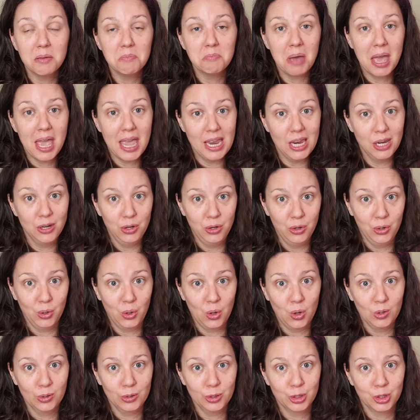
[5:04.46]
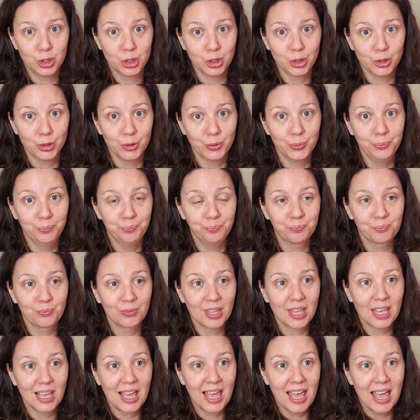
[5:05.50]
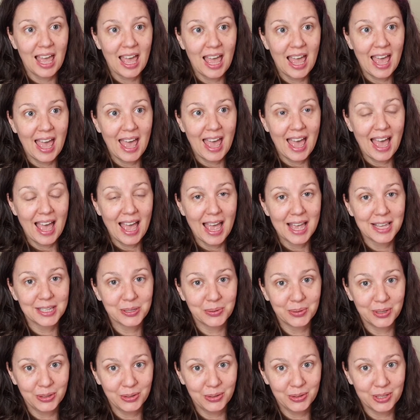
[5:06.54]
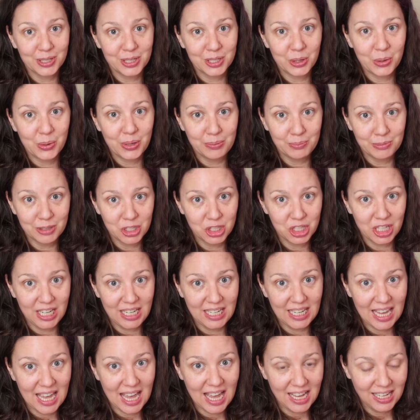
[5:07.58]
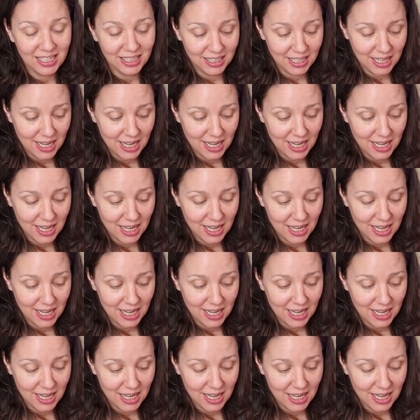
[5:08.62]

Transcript: made her costume. So I got the sewing machine out.